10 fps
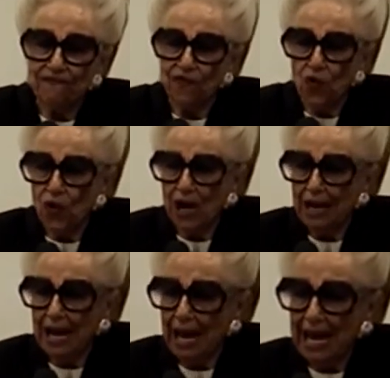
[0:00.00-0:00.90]

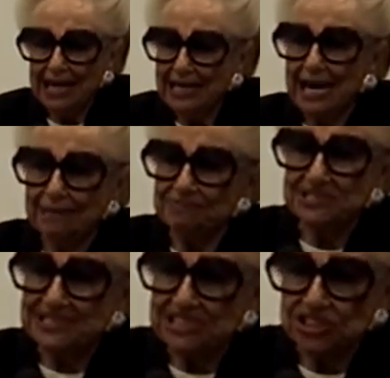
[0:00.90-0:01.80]
for any
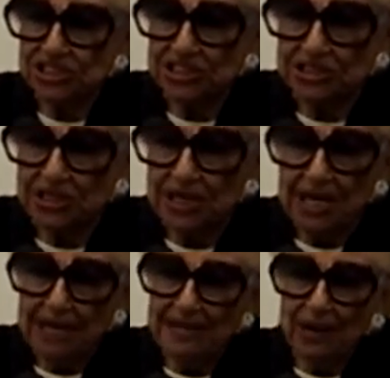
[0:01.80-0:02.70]
opposition
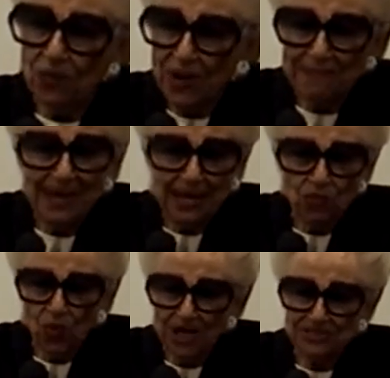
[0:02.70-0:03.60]
that we
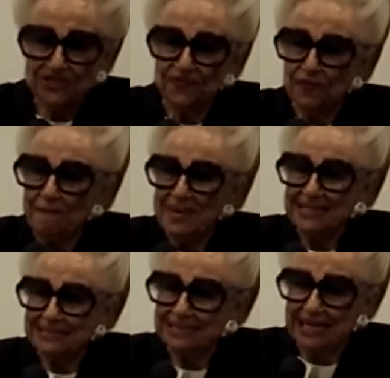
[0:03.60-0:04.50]
may want to
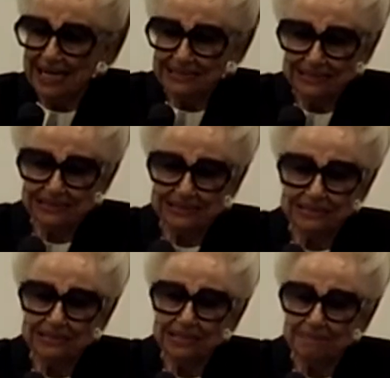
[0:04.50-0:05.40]
foment
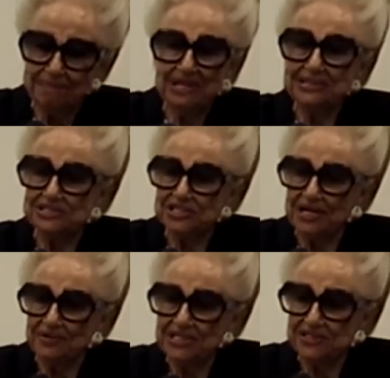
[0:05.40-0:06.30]
against
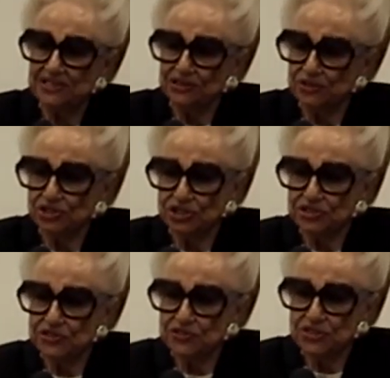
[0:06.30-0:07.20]
military
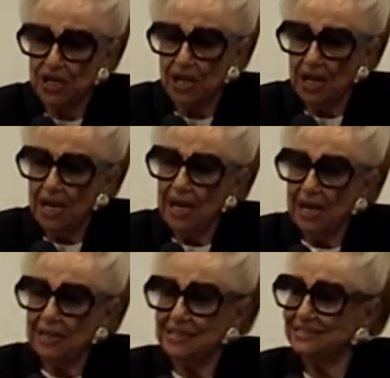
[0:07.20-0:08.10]
solutions.
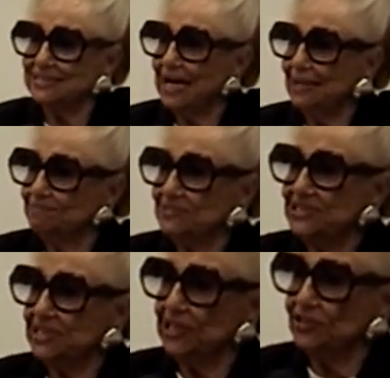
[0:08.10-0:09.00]
And he
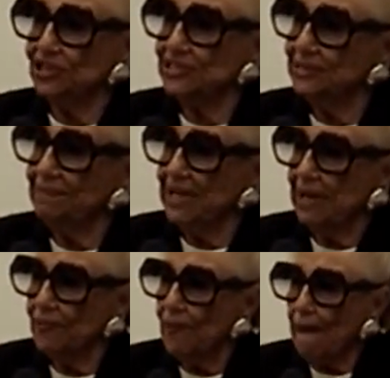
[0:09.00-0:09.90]
stops and he looks at me